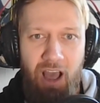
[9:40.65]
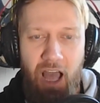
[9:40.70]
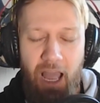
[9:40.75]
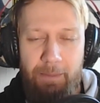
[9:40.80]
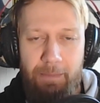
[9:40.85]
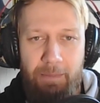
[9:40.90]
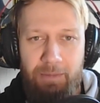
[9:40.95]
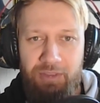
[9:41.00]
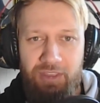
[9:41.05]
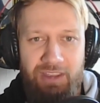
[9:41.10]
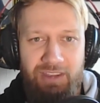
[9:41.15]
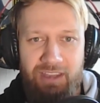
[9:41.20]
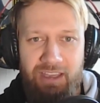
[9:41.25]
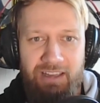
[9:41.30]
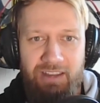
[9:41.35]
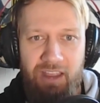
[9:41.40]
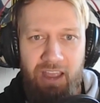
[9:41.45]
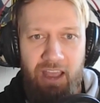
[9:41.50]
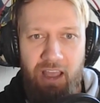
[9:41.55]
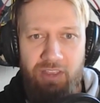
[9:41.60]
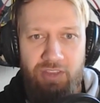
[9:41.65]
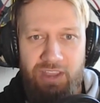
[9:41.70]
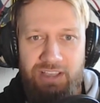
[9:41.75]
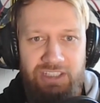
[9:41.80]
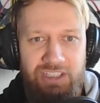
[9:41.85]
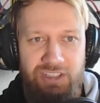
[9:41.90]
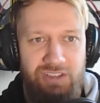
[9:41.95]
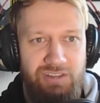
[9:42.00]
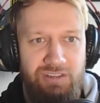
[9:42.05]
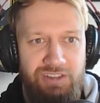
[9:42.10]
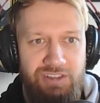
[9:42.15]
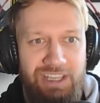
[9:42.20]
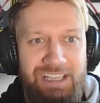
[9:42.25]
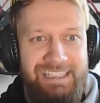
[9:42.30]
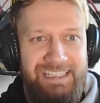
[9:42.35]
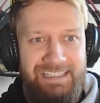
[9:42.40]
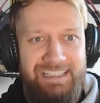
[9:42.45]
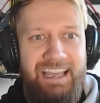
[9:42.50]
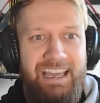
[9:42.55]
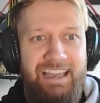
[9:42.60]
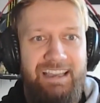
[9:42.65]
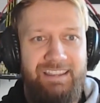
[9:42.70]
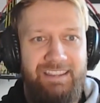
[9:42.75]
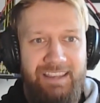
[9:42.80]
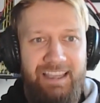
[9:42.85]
I remember thinking, this is it.